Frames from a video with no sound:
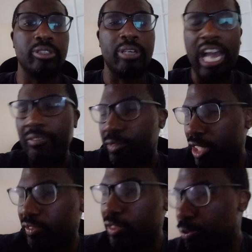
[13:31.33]
Have
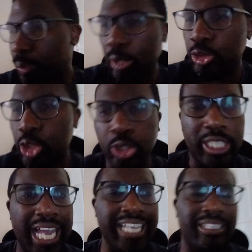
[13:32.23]
different bows to your
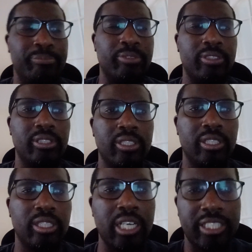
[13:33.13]
game.
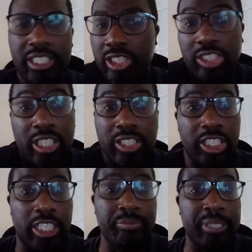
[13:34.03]
And he just
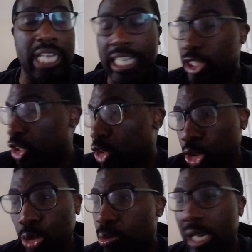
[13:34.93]
doesn't give me that. He's just
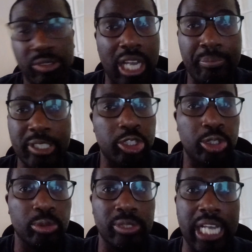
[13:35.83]
too
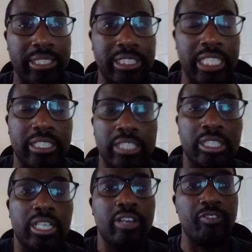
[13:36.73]
one-dimensional. That's it. And
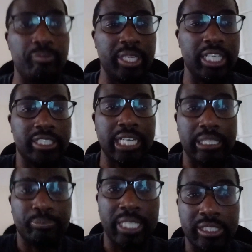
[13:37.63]
for me,
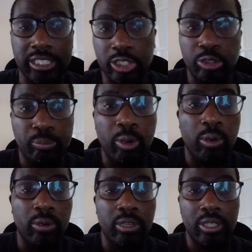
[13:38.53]
attacking players need to do
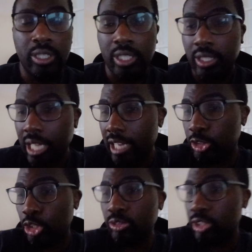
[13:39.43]
more. Like,
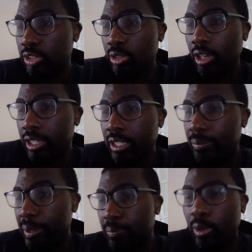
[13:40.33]
Johnson's got a little
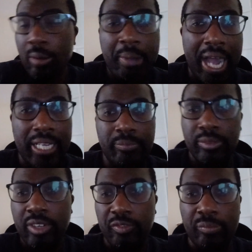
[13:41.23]
bit more about
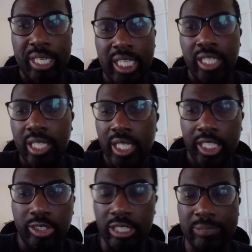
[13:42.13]
him. For me,
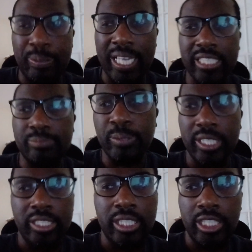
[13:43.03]
he's got his pace, but
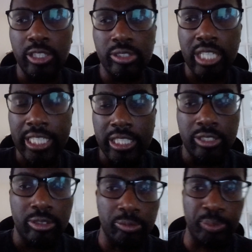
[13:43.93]
he looks like you
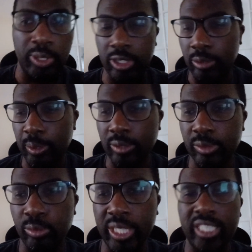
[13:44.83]
can put him on
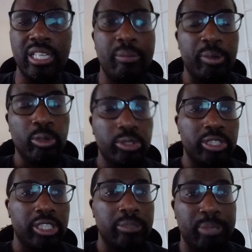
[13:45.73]
the wing, but also
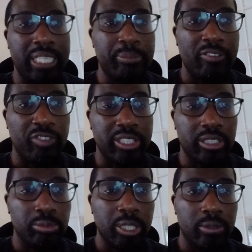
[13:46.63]
you can play him up front
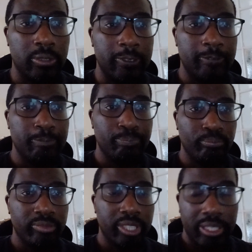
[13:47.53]
as well.
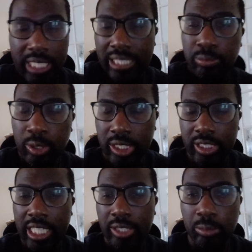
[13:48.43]
And that's what you
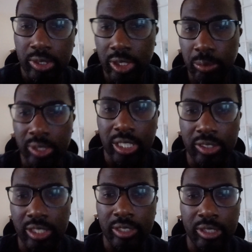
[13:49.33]
say. You want
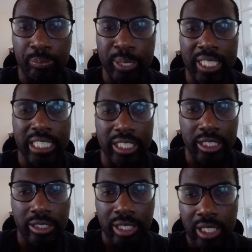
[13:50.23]
a player that
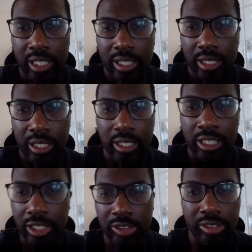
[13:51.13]

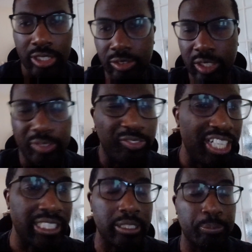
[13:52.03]
is very
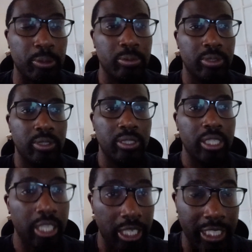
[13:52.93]
flexible,
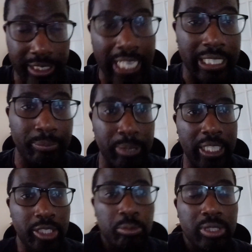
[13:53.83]
attacking player.
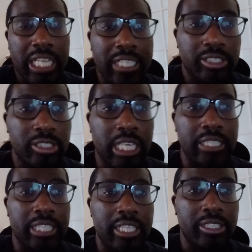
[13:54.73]
You want
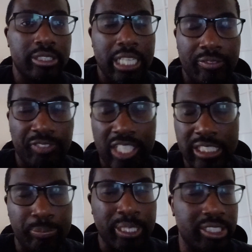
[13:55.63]
that
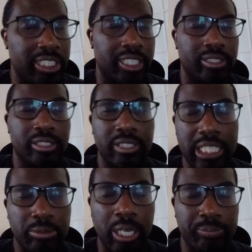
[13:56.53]
flexibility.
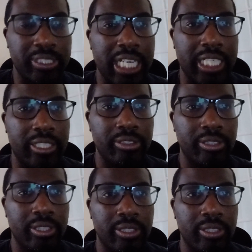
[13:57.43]
That's what I'm saying.